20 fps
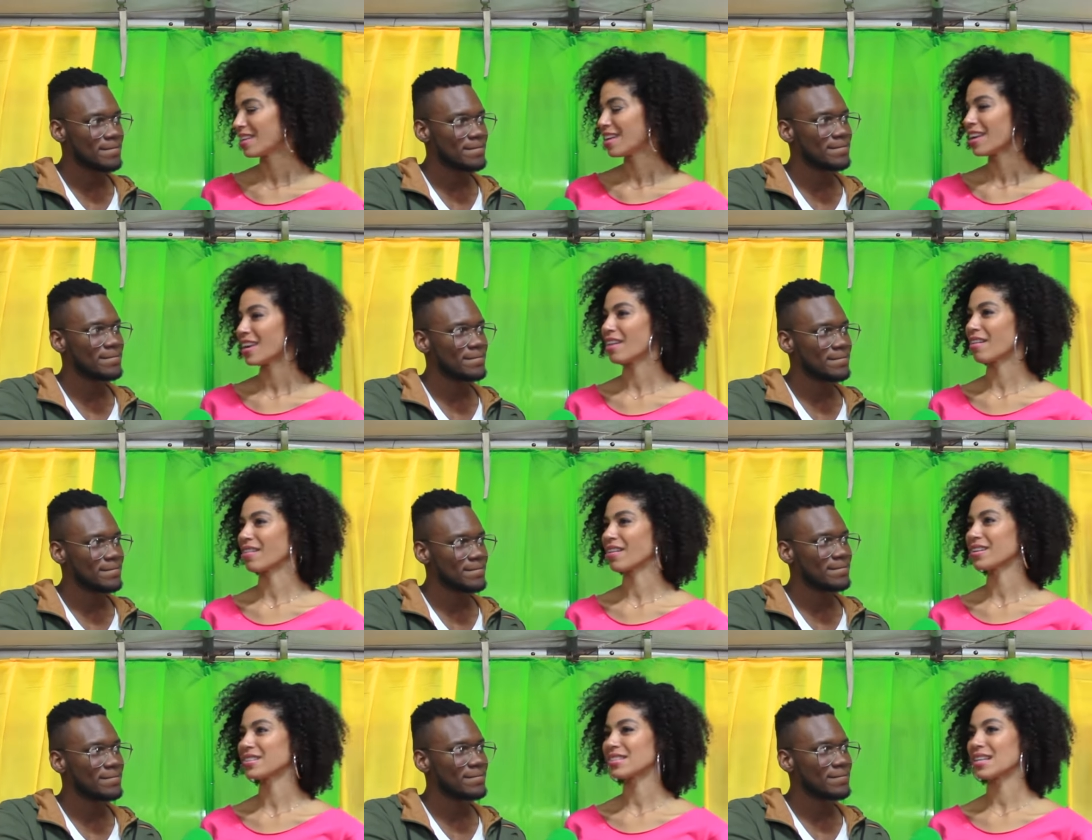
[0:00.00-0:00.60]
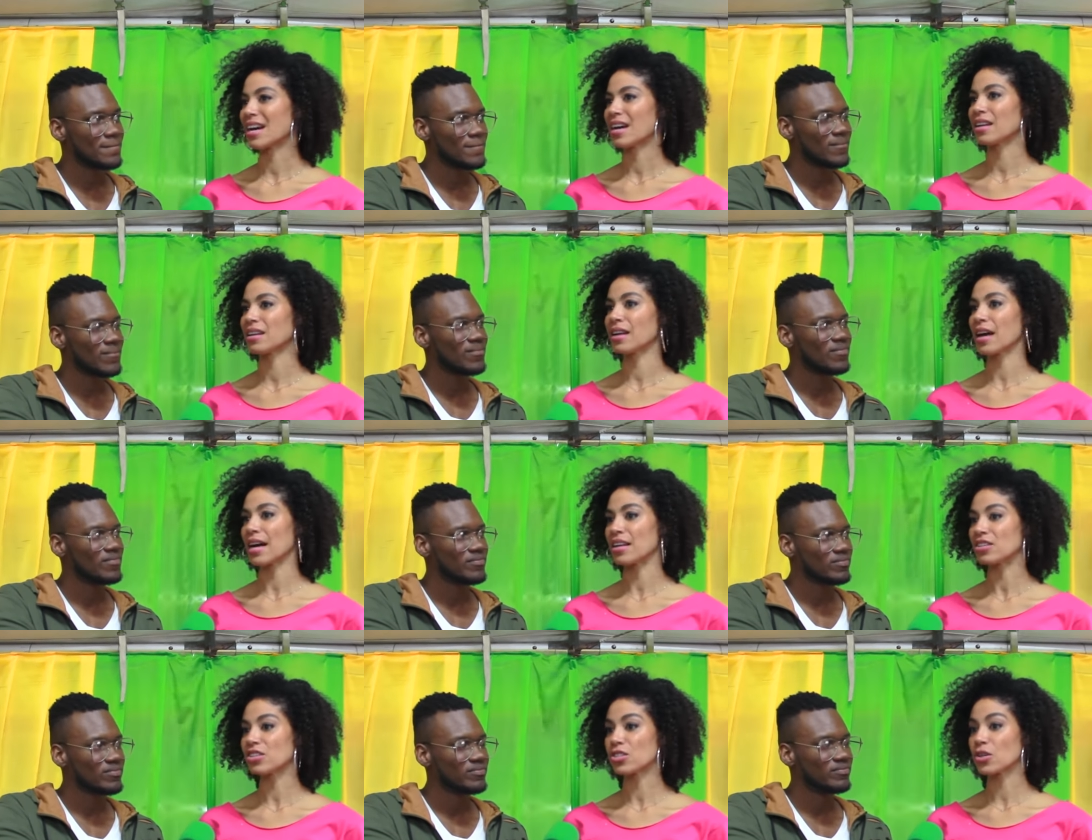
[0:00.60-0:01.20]
Speaker 1: You understand?
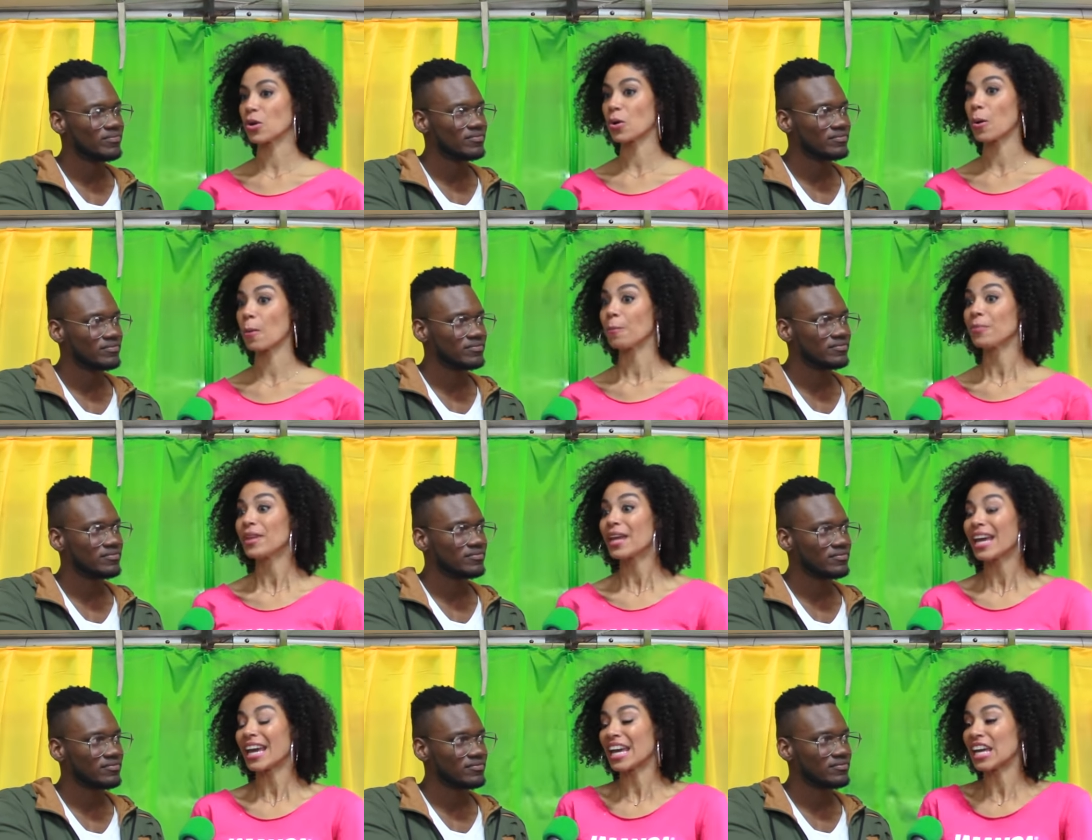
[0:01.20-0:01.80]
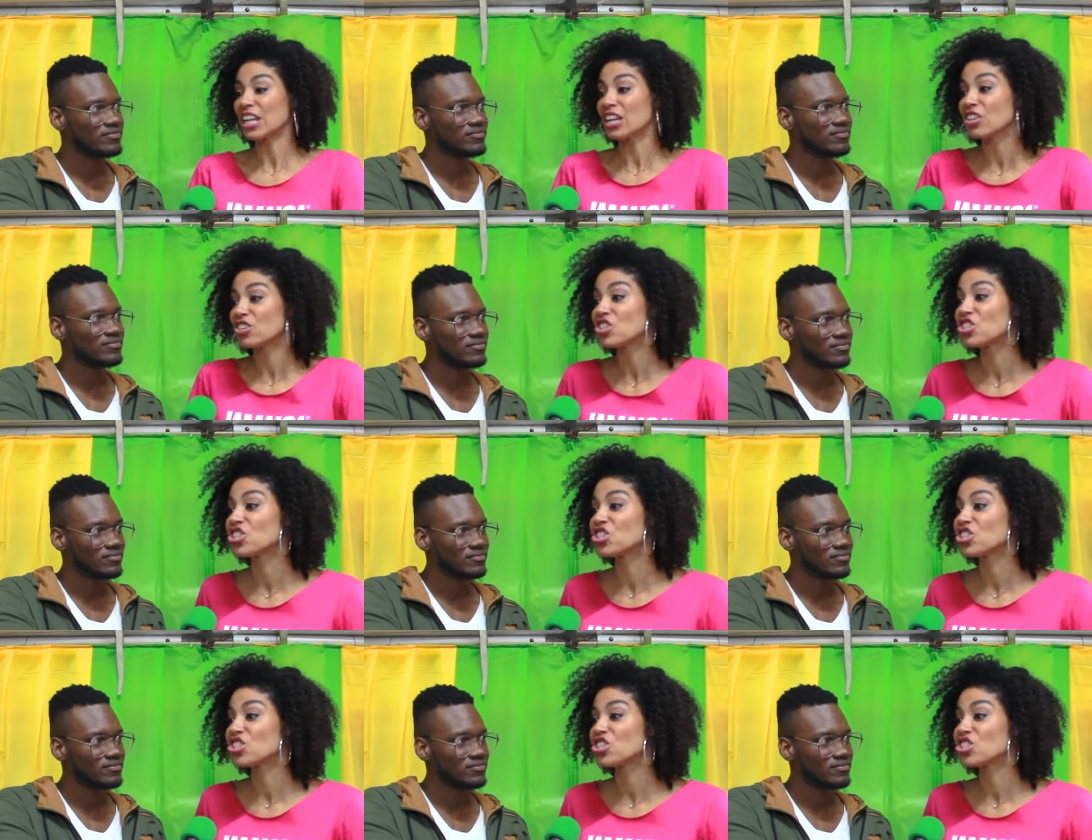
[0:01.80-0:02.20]
And so in